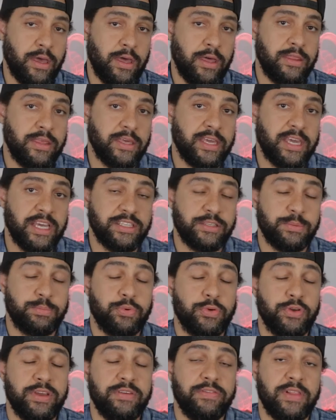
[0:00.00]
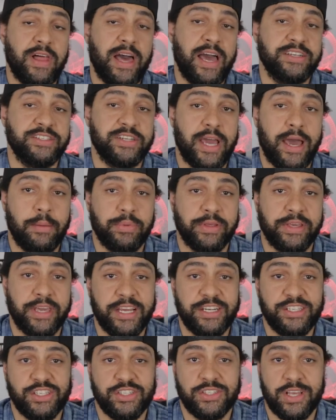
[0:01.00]
The kit's pre-flashed
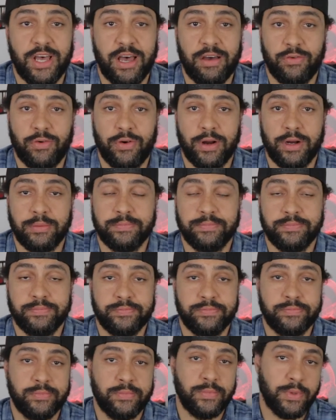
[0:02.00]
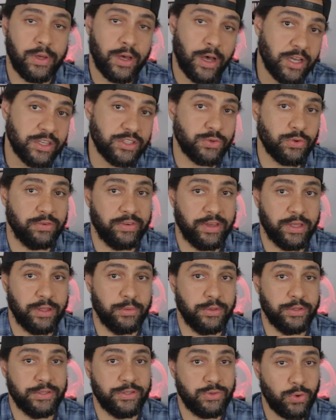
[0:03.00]
application software, also
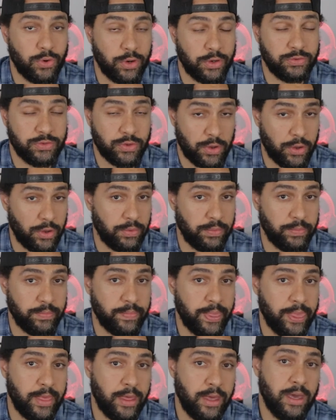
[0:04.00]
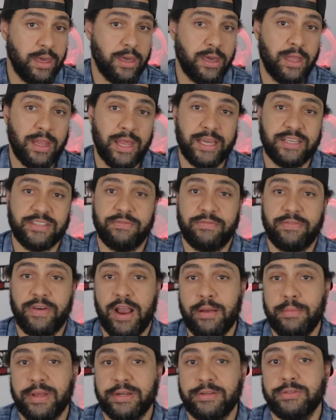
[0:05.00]
available as source code, collects
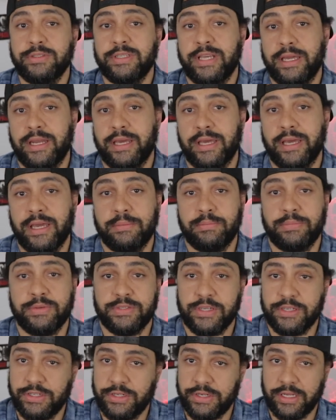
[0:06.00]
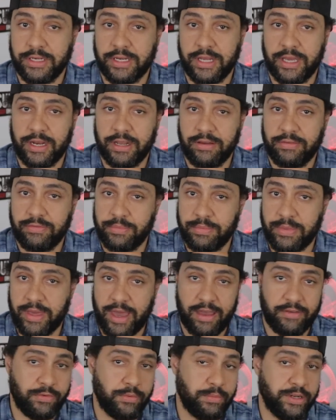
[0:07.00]
environmental data and positioning data from the
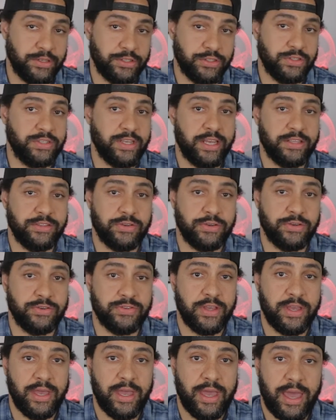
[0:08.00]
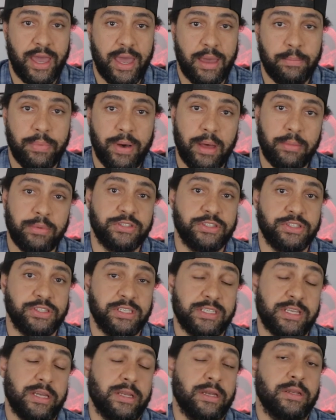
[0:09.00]
aforementioned sensors and
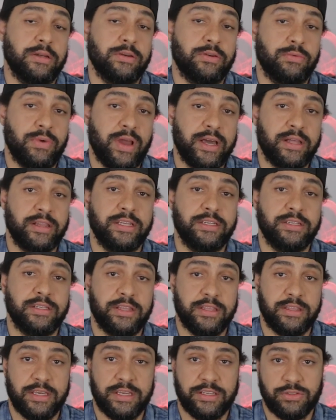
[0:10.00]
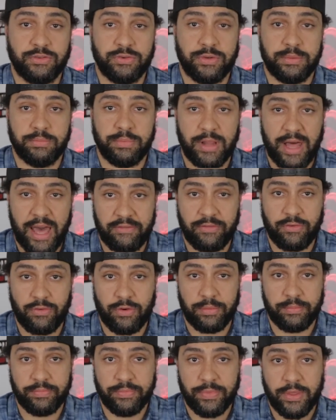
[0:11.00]
publishes it directly to the ThingStream platform,